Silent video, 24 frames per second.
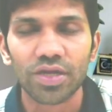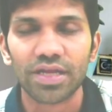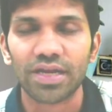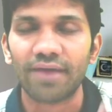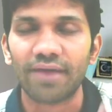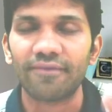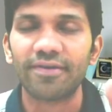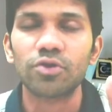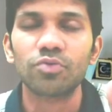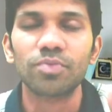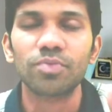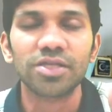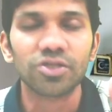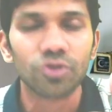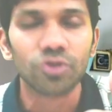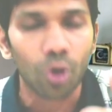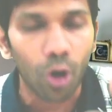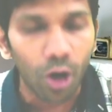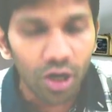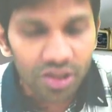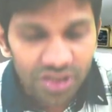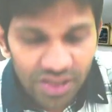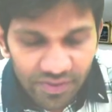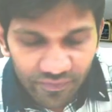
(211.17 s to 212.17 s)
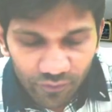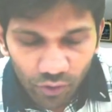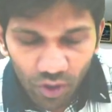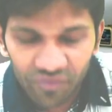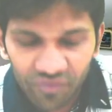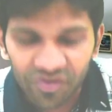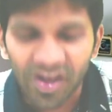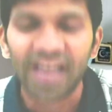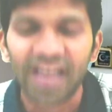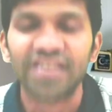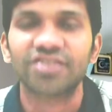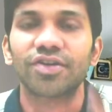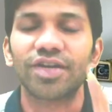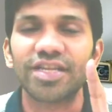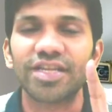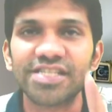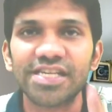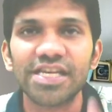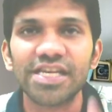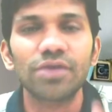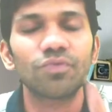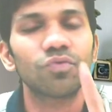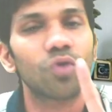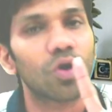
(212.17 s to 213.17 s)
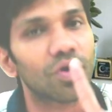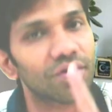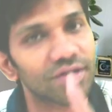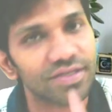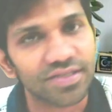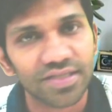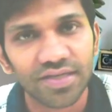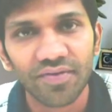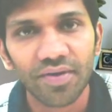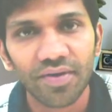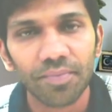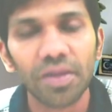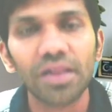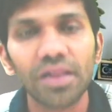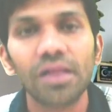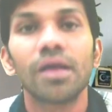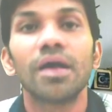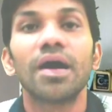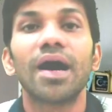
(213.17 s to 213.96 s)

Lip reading: Revenue means gross inflow of cash received or receivable